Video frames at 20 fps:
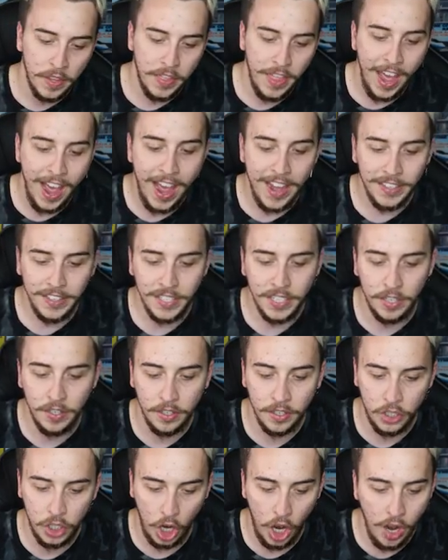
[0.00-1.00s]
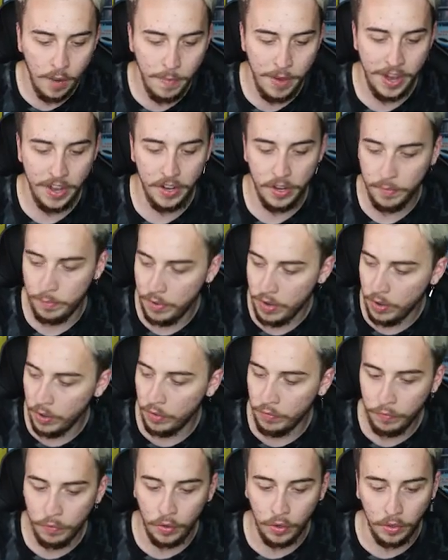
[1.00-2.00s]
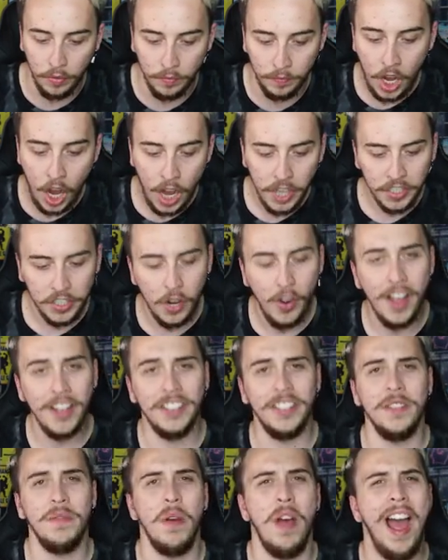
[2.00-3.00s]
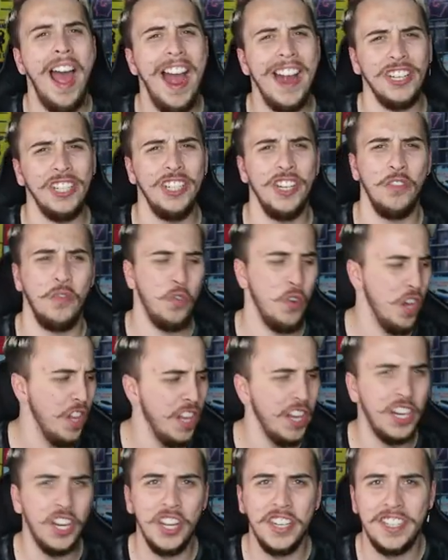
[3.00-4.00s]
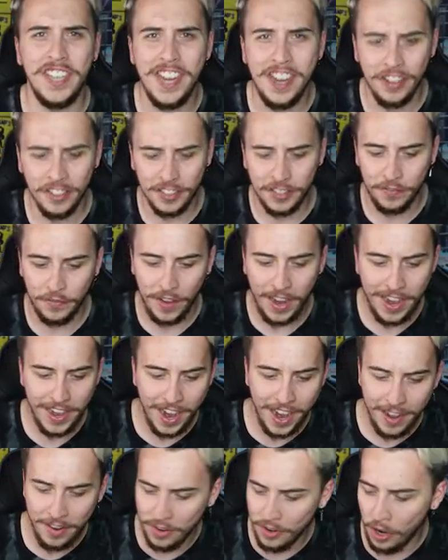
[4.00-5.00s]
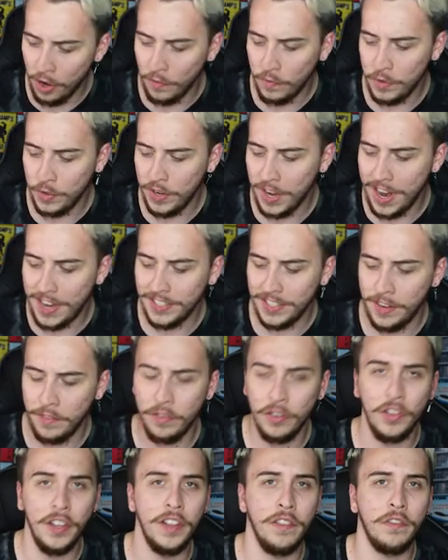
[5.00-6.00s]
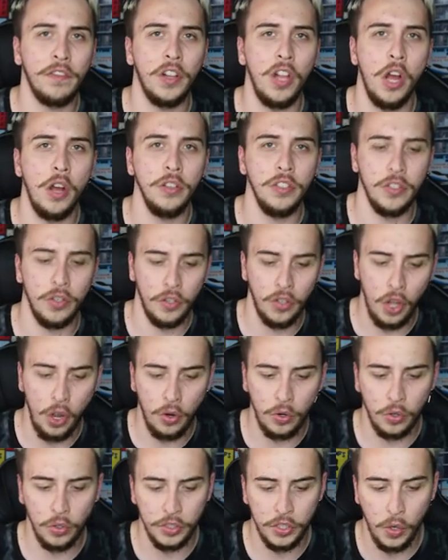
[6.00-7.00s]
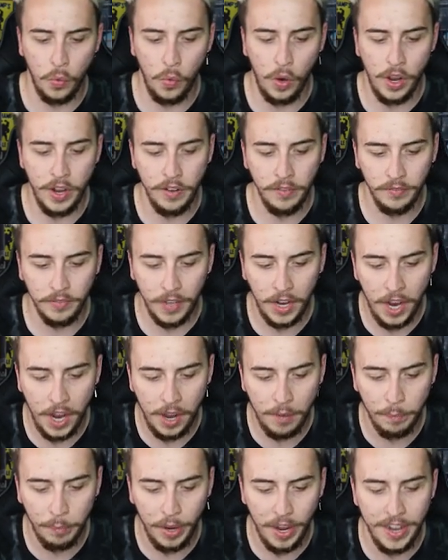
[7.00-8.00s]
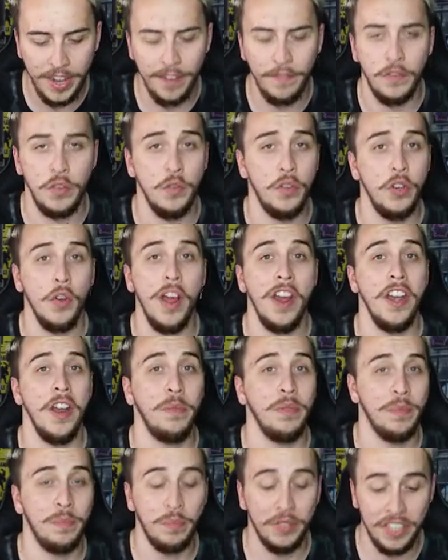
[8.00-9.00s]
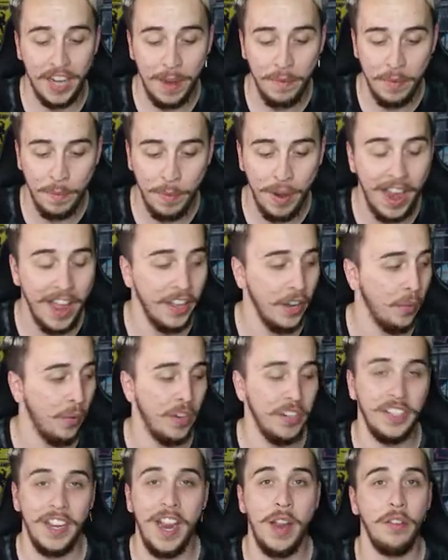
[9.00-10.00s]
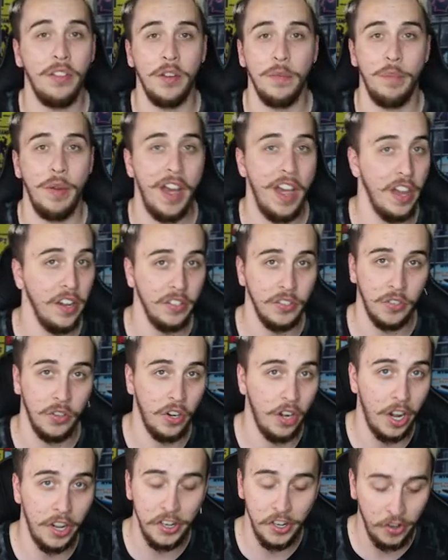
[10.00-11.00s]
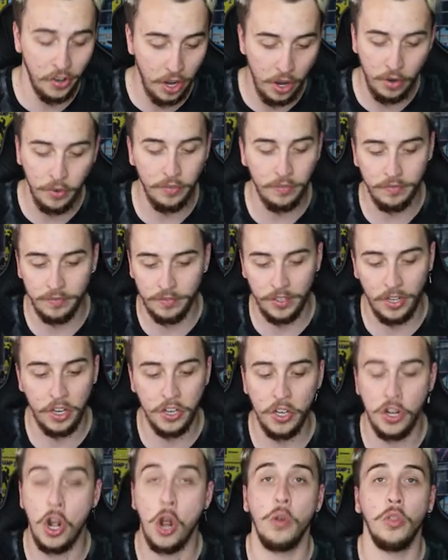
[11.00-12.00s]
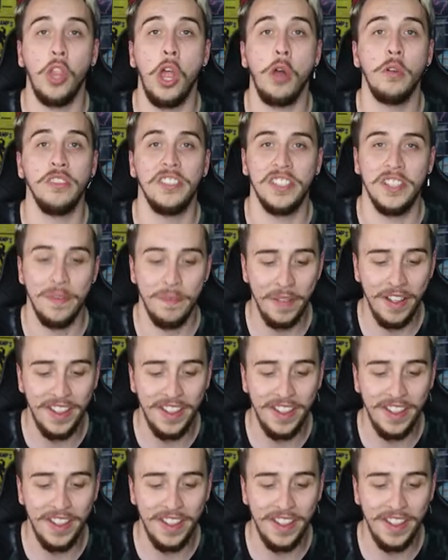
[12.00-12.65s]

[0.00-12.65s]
that Charmander, beautiful. Costco has some actually really good deals. If I, I don't know if you guys ever live close or local to one, uh, but if you do end up stopping by there one day with your parents or on your own, on your own lonesome,